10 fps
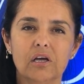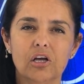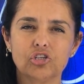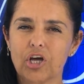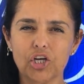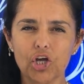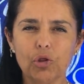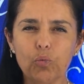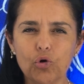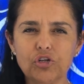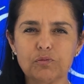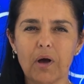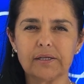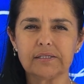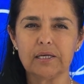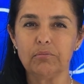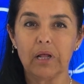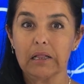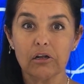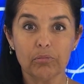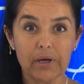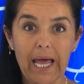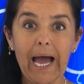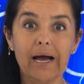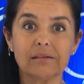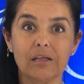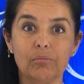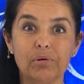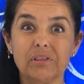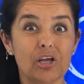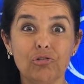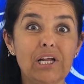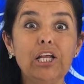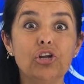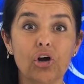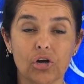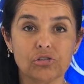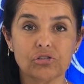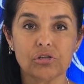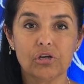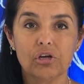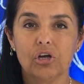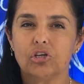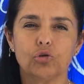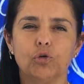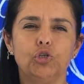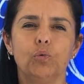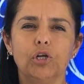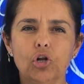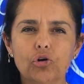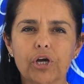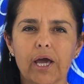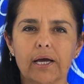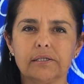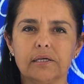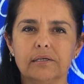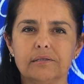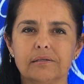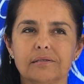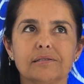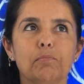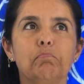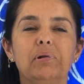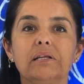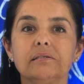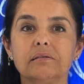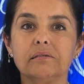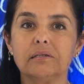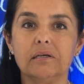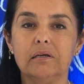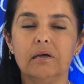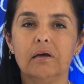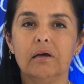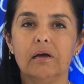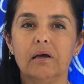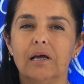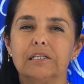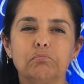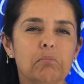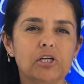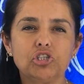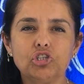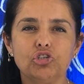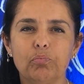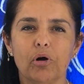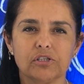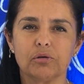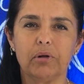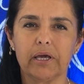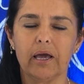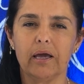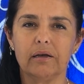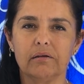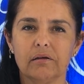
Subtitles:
So I know the words might seem a little bit out there, but they're really not. So what you want to look at is the simplicity as much as you possibly can.